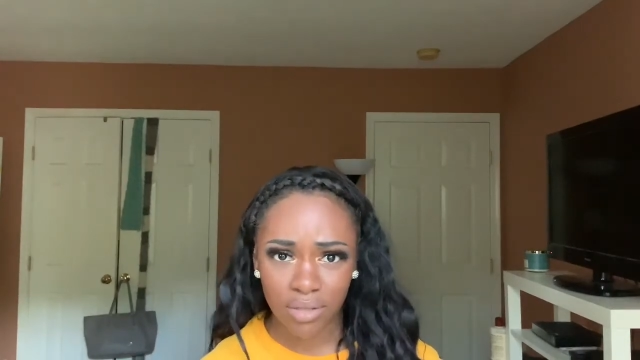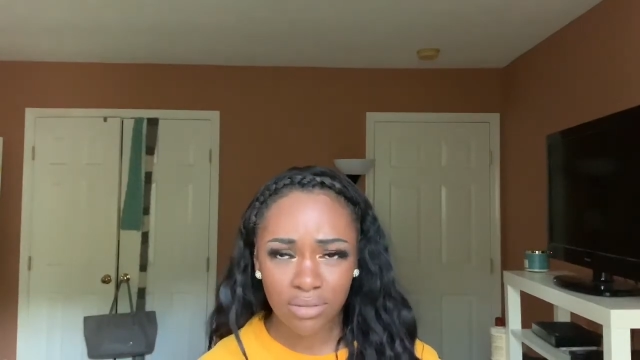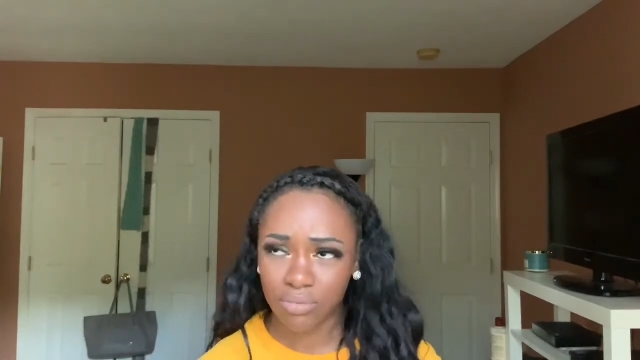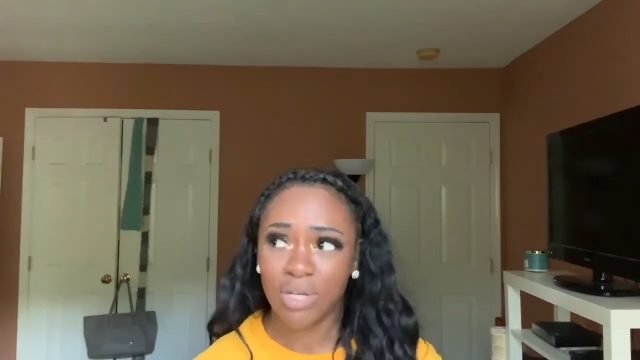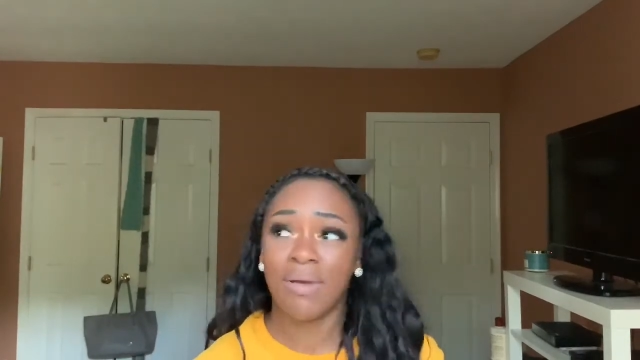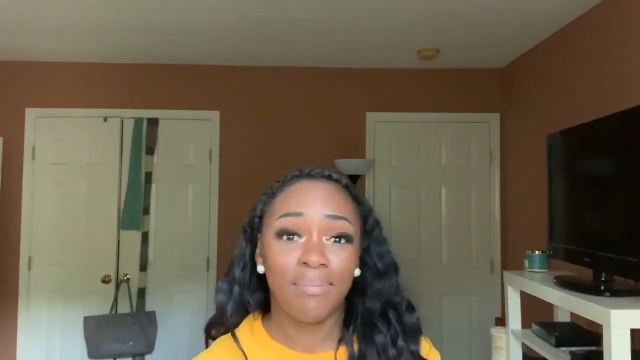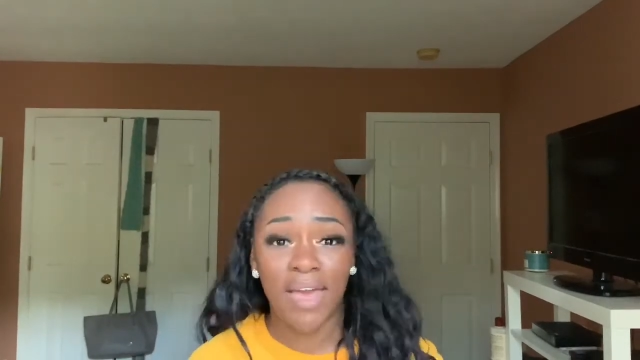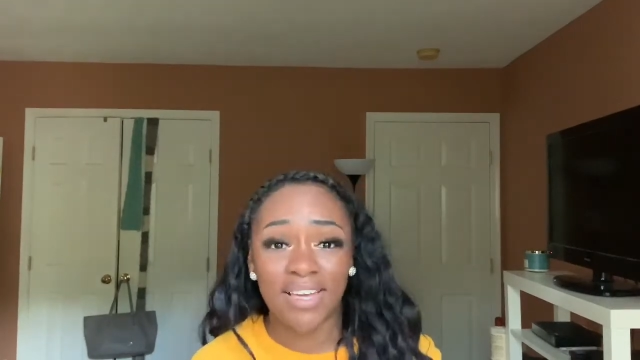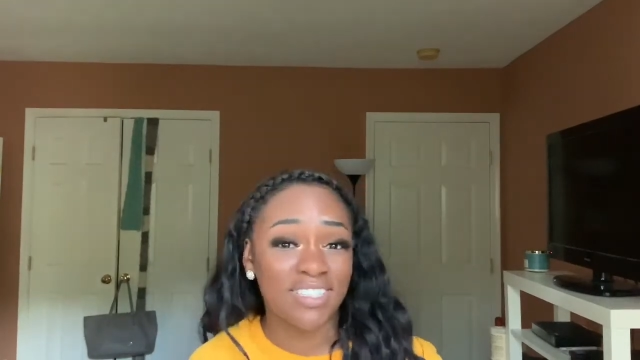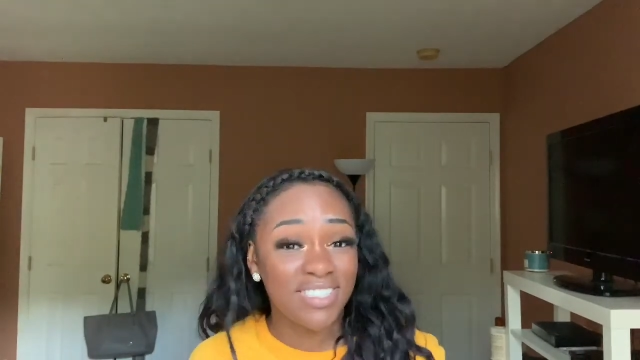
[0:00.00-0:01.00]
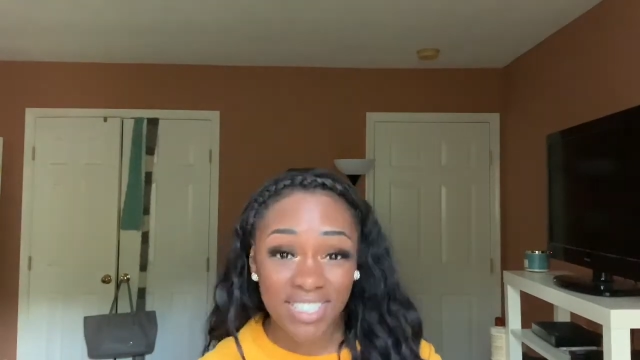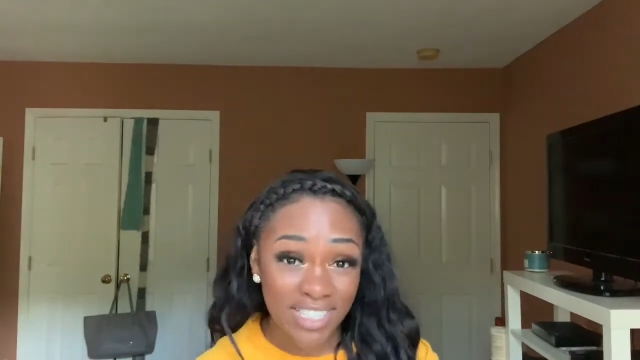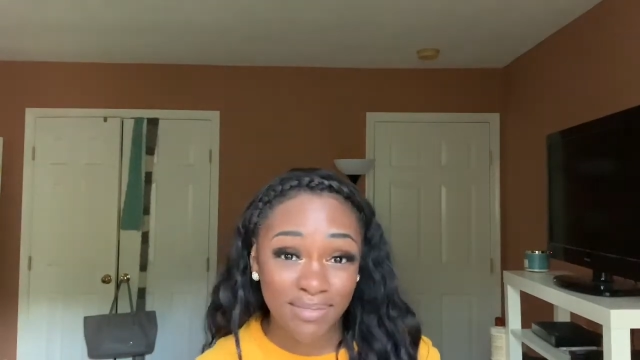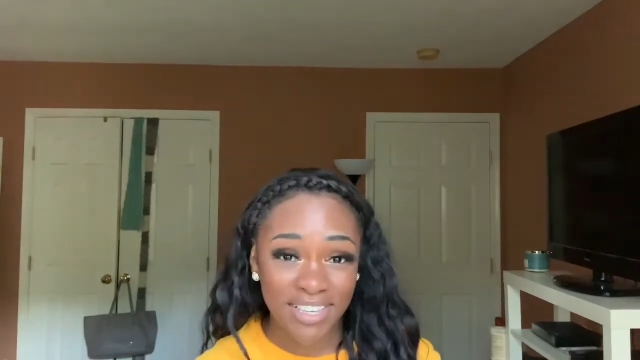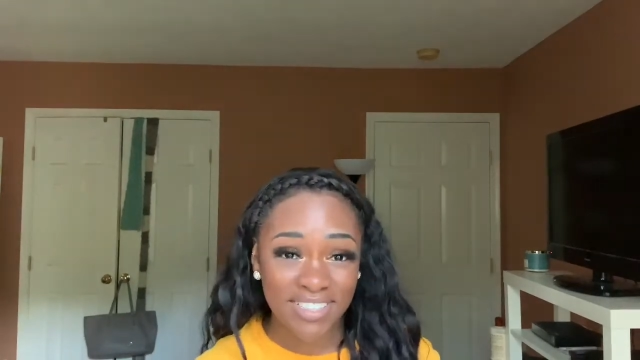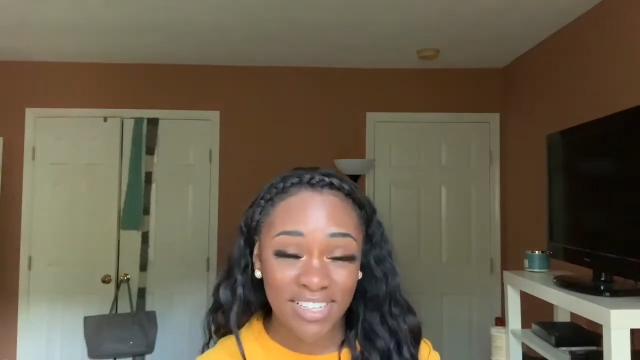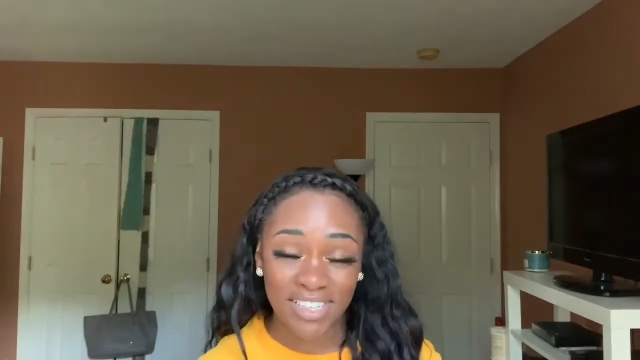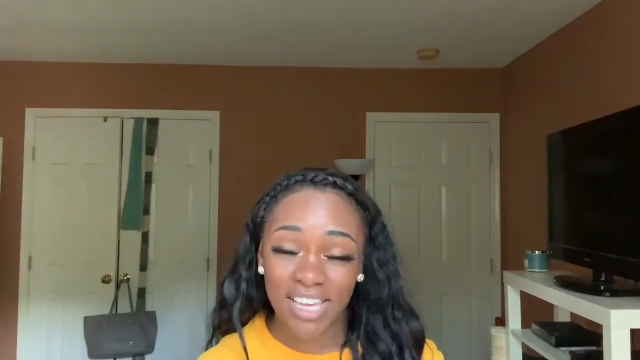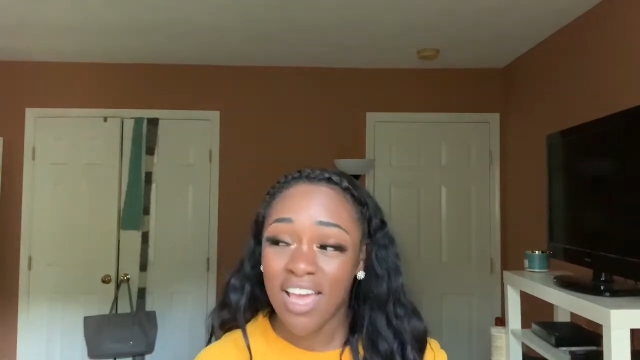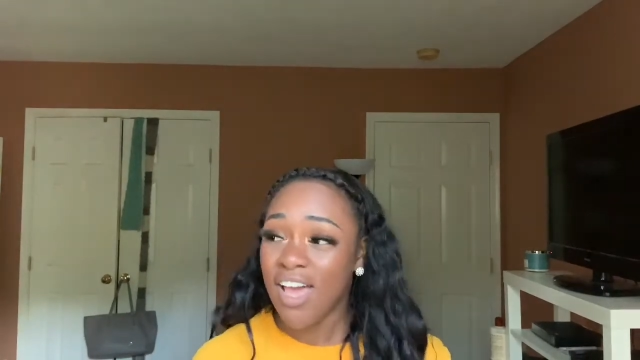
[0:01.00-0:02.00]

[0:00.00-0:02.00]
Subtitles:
It's where my package is, basically.